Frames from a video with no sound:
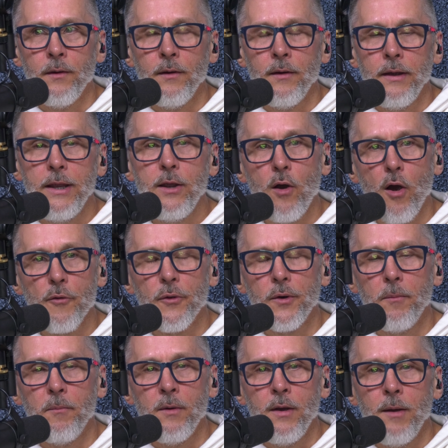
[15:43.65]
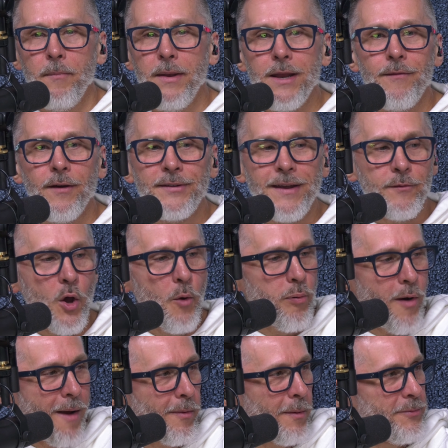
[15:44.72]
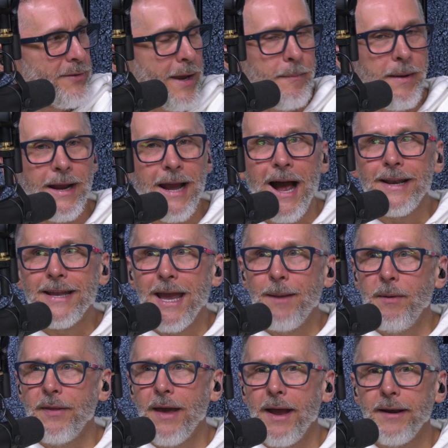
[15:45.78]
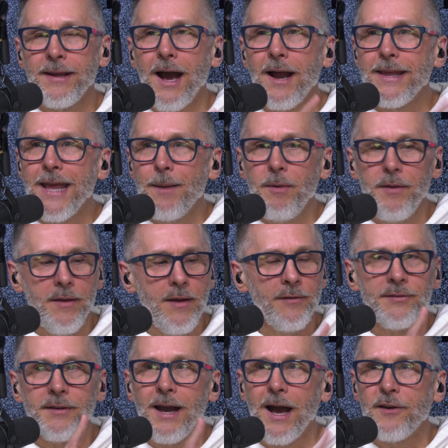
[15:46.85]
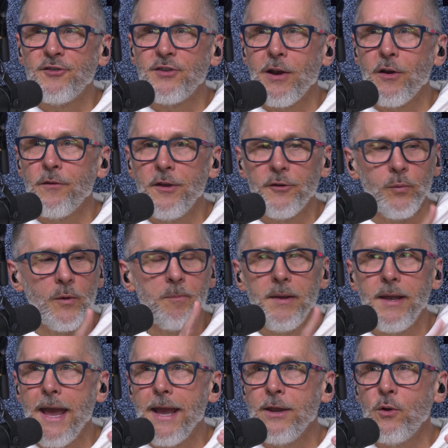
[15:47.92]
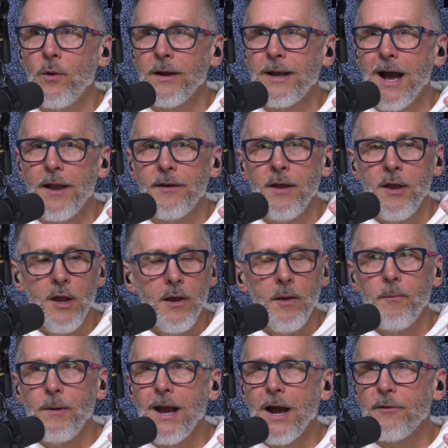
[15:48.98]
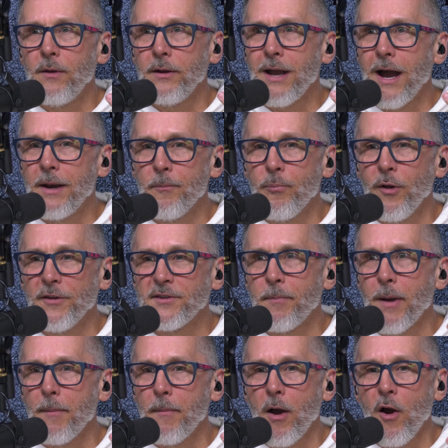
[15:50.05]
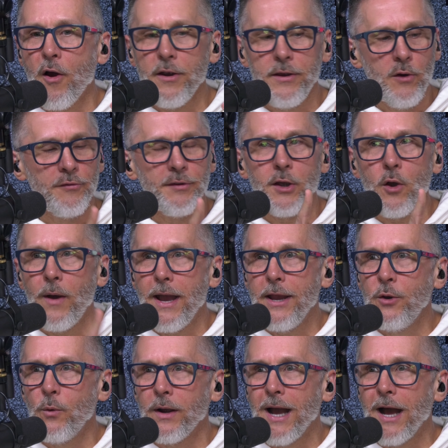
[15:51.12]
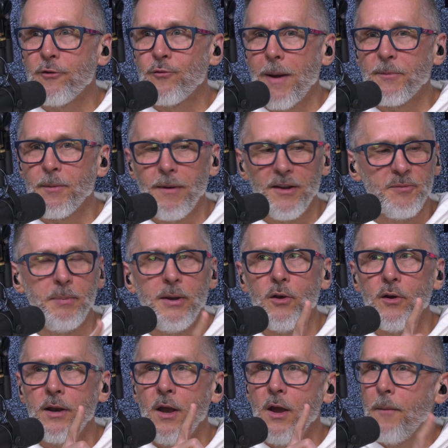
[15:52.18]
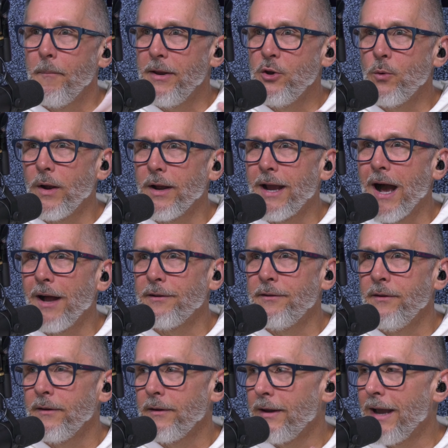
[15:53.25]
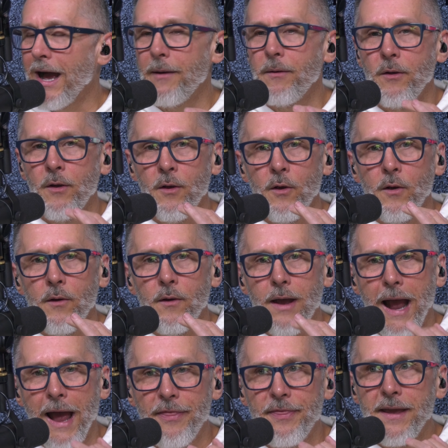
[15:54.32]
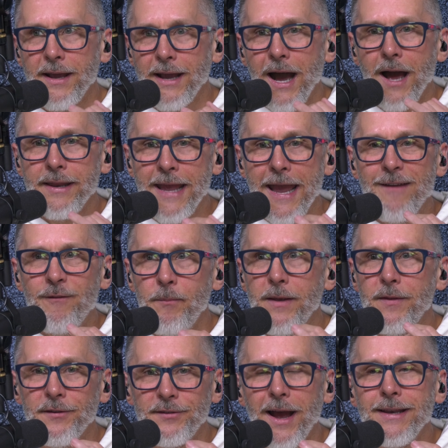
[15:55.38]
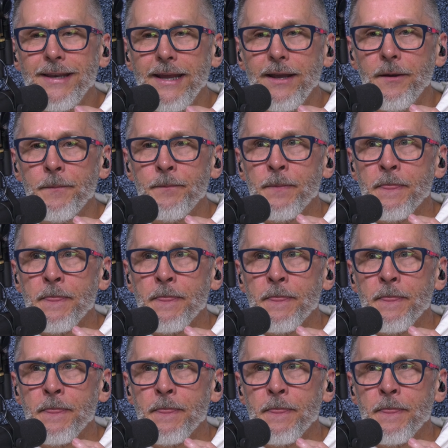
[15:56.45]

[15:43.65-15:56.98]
He authored them. Many of us have no problem saying, "Man, God gave me that. God gave me this. God shared this with me. Hey, you know what God, God, God impressed upon my heart years ago. Hey, you know what God dropped in my spirit. Man, you know what God, God, I think God gave me this idea."